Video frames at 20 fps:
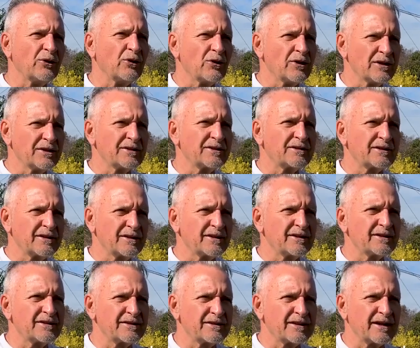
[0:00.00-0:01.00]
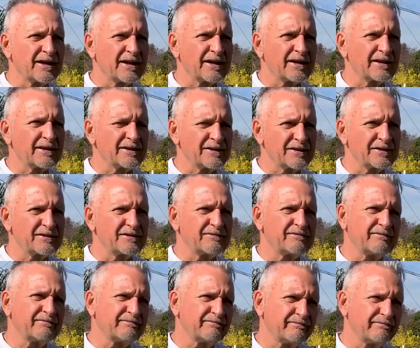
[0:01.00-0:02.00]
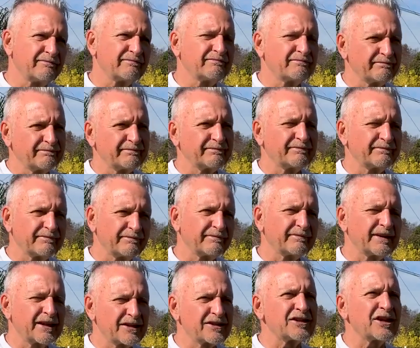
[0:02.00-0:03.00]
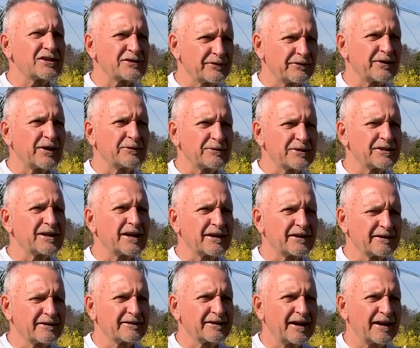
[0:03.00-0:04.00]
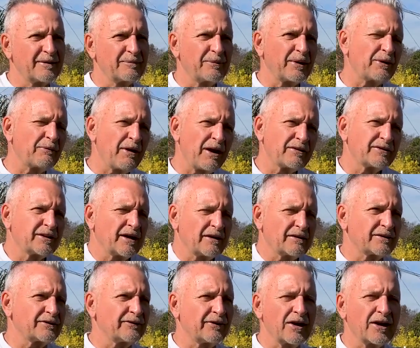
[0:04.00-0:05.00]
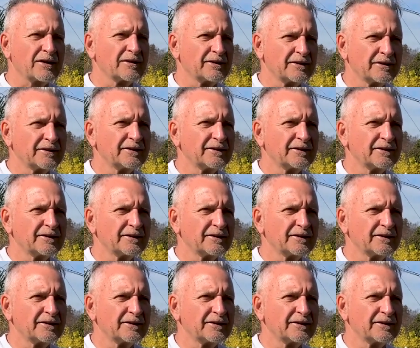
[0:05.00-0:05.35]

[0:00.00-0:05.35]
noise is uh, is excessive, I would say. Yeah, but around town it's fine.